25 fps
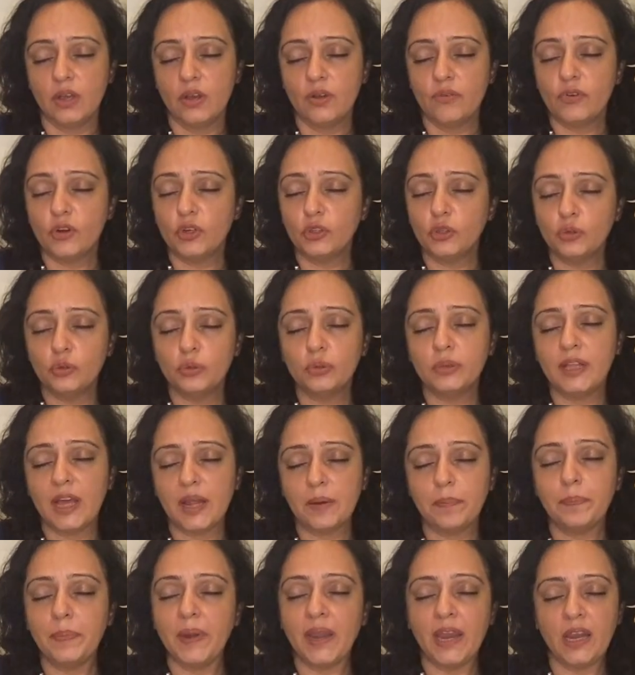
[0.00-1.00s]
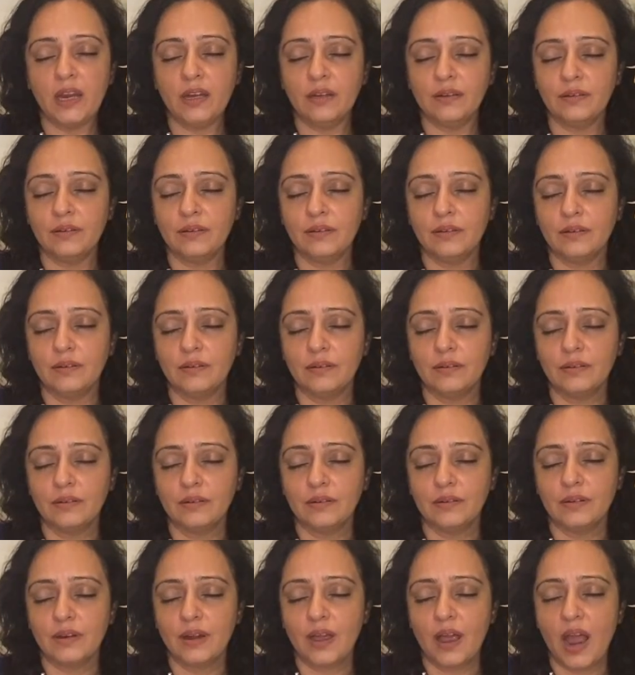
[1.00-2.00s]
For through that pain,
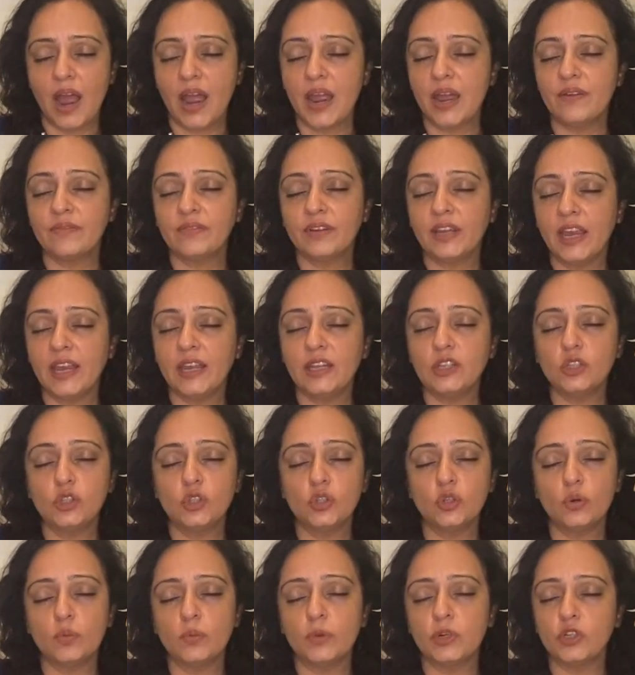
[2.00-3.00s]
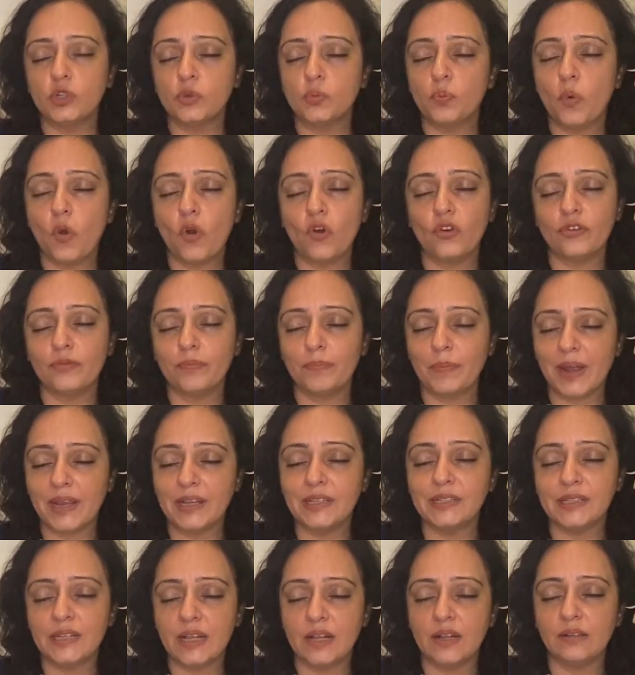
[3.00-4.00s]
I have gained so much more of
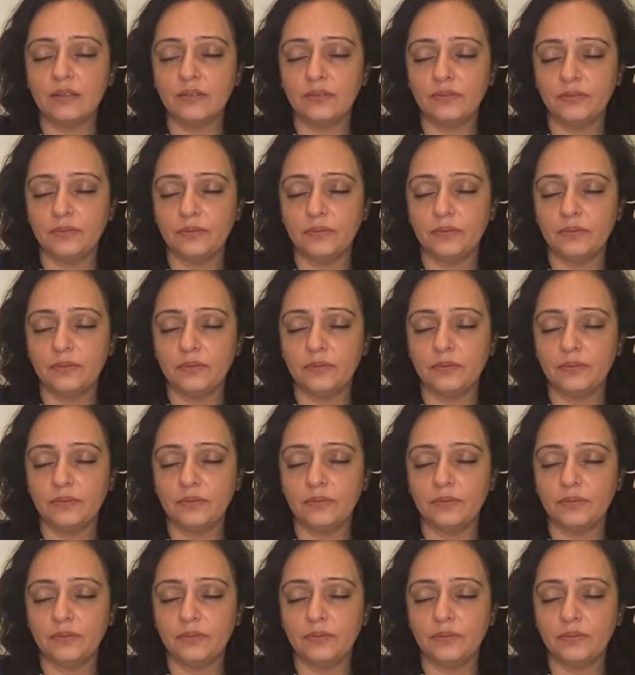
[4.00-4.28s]
myself.